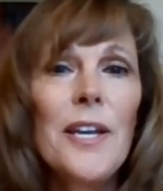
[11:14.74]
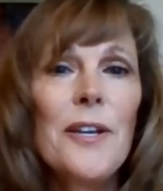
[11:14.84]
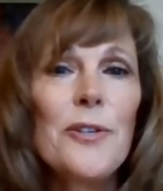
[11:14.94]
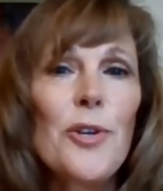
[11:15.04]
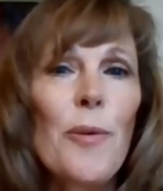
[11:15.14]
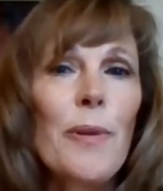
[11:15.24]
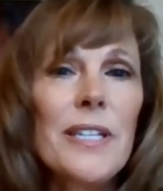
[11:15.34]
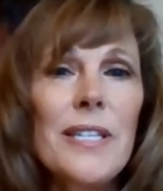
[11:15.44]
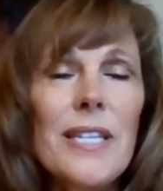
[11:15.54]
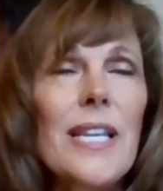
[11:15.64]
So
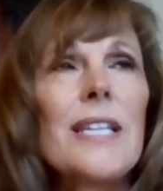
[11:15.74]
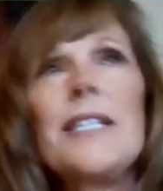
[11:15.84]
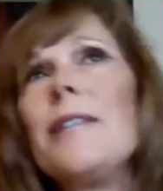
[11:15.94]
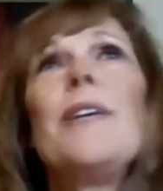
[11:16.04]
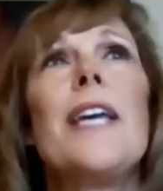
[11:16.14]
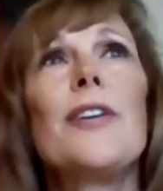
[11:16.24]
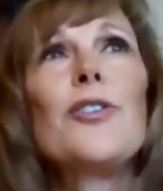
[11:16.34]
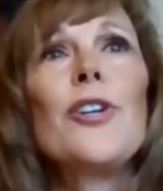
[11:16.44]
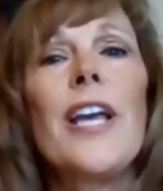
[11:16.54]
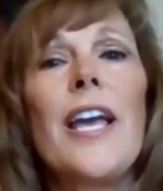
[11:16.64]
Melissa says to me
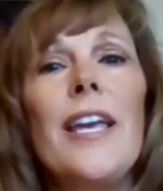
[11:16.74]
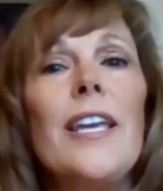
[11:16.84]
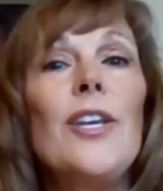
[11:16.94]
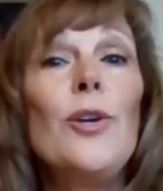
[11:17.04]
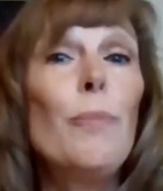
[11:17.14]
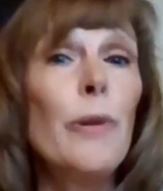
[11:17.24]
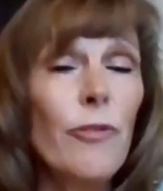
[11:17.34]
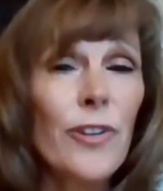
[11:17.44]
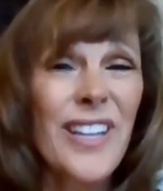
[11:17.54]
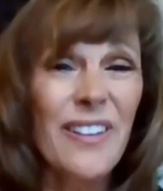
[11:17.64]
yesterday, you put
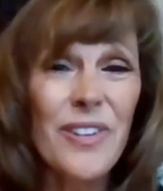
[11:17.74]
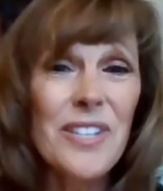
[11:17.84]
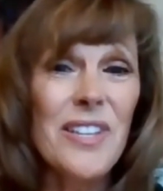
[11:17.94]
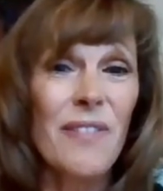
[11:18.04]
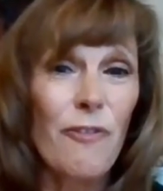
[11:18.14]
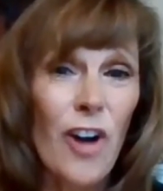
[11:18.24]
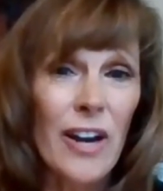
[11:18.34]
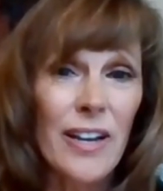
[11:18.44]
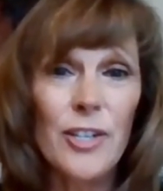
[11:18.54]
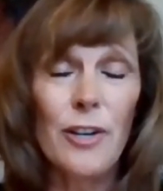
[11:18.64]
forgiveness and
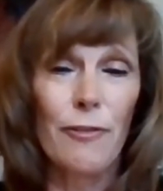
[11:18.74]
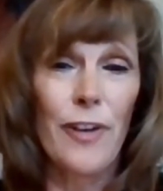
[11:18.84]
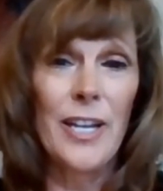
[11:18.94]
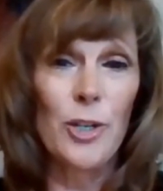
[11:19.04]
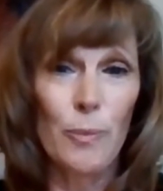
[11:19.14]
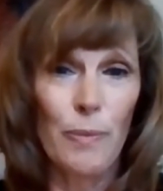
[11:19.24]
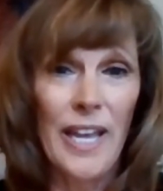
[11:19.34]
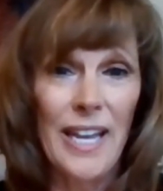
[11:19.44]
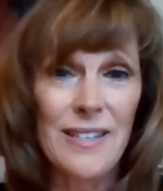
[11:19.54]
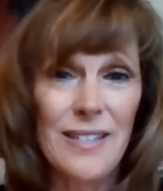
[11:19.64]
fun into your financial
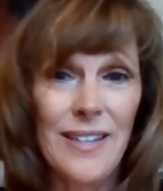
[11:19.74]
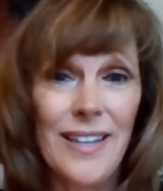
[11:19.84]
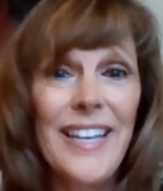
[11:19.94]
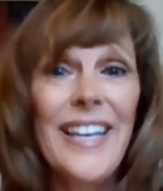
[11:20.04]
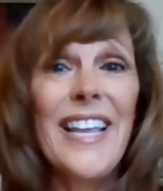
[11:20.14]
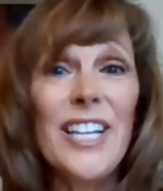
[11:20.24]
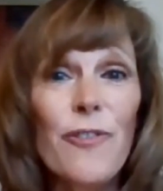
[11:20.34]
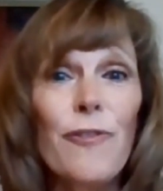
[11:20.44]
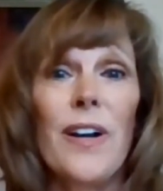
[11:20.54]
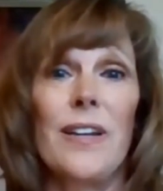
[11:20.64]
plans? That's
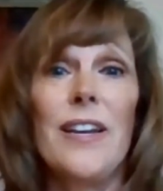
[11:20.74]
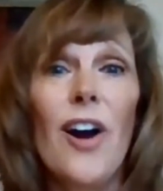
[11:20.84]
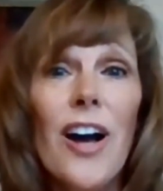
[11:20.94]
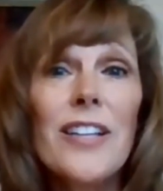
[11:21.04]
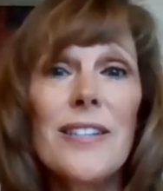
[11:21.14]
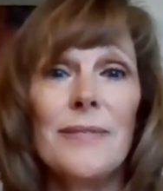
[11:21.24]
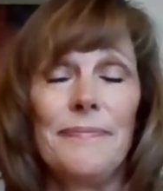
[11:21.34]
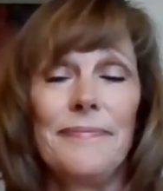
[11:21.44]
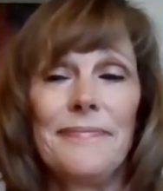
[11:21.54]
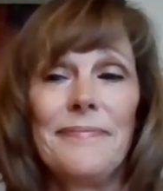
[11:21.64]
fucking awesome.